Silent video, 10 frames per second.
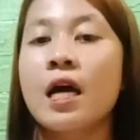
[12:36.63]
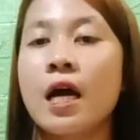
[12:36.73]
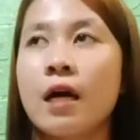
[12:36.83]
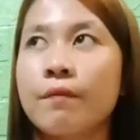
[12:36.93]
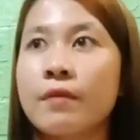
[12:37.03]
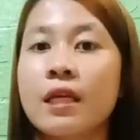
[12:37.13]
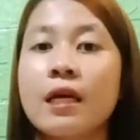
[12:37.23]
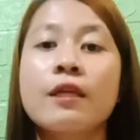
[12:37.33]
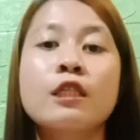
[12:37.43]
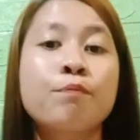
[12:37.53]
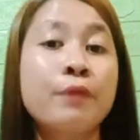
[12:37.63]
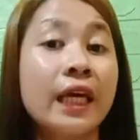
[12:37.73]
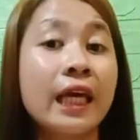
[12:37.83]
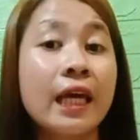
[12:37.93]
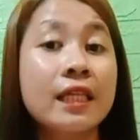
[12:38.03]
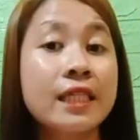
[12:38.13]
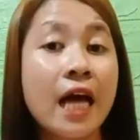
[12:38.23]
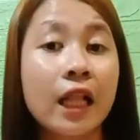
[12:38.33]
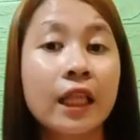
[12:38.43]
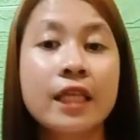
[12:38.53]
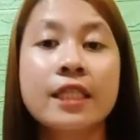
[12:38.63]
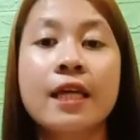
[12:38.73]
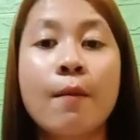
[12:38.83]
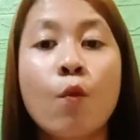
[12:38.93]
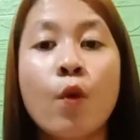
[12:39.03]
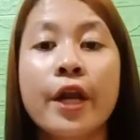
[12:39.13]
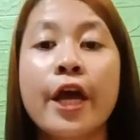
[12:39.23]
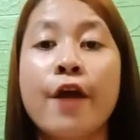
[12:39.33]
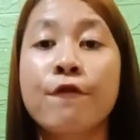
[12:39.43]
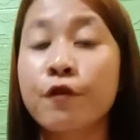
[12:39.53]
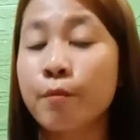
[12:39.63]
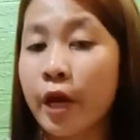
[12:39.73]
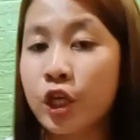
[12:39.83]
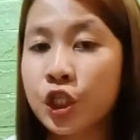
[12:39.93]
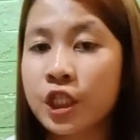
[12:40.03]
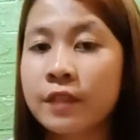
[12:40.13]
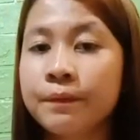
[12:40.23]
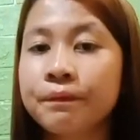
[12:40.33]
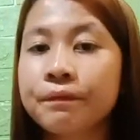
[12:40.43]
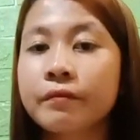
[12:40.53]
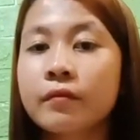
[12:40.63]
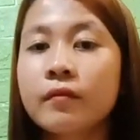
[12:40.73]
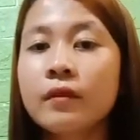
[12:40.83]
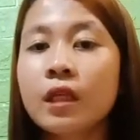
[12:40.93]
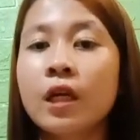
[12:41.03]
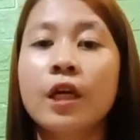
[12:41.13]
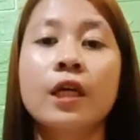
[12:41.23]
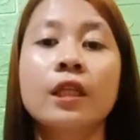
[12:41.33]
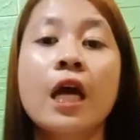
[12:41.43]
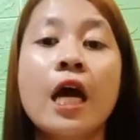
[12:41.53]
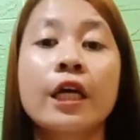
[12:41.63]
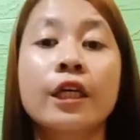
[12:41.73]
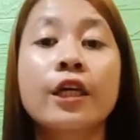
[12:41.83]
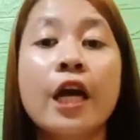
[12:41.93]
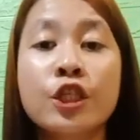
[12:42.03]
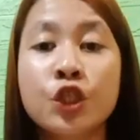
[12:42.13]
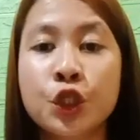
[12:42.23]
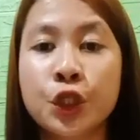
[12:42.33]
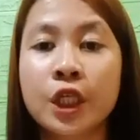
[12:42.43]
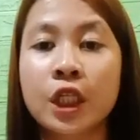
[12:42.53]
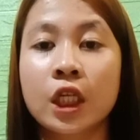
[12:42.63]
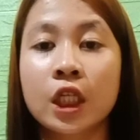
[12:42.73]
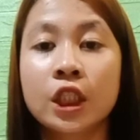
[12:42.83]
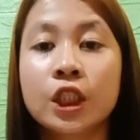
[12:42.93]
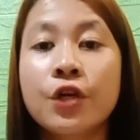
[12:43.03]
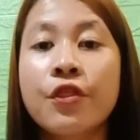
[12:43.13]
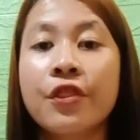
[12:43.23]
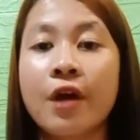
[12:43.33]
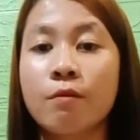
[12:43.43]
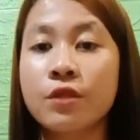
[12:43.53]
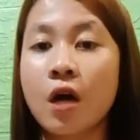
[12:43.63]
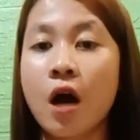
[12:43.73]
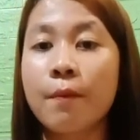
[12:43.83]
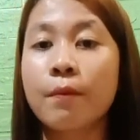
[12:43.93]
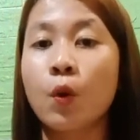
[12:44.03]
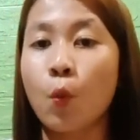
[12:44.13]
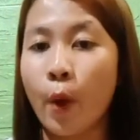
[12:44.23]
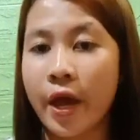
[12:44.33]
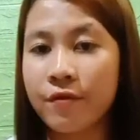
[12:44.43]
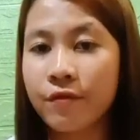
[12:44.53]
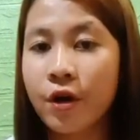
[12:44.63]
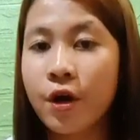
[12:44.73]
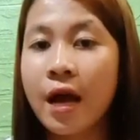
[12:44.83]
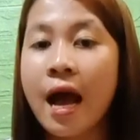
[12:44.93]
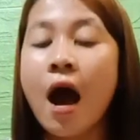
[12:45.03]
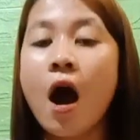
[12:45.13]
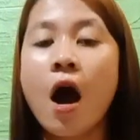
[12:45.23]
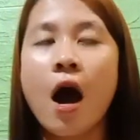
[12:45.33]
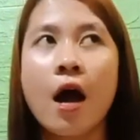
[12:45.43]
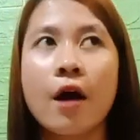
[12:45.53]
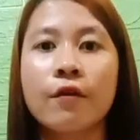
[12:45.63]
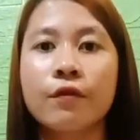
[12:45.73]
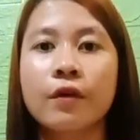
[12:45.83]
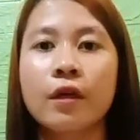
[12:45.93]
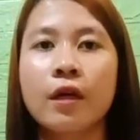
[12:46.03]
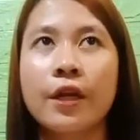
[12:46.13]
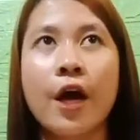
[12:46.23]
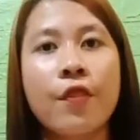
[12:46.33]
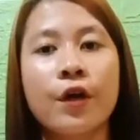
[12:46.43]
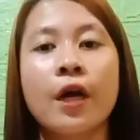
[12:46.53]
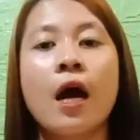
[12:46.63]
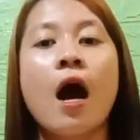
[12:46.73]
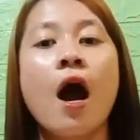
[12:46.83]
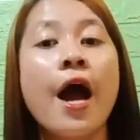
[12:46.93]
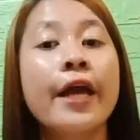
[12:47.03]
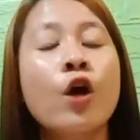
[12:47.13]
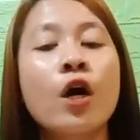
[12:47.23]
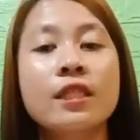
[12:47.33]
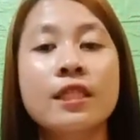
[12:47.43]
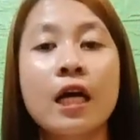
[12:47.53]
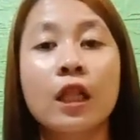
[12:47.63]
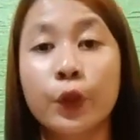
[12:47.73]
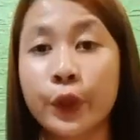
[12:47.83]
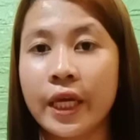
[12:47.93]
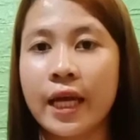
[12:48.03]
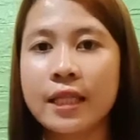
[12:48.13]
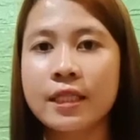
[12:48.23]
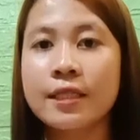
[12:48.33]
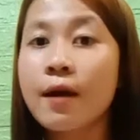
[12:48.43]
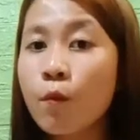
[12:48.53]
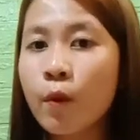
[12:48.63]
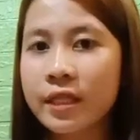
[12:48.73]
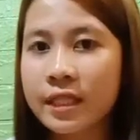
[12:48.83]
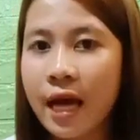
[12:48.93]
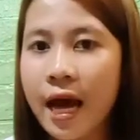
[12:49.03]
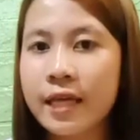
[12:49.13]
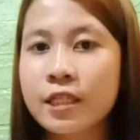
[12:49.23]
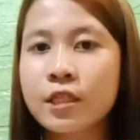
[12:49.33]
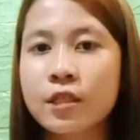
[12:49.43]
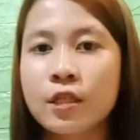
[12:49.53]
um, speaking telling someone information, and gesture good thumbs up wave. uh, Another, eye contact, looking at someone's eyes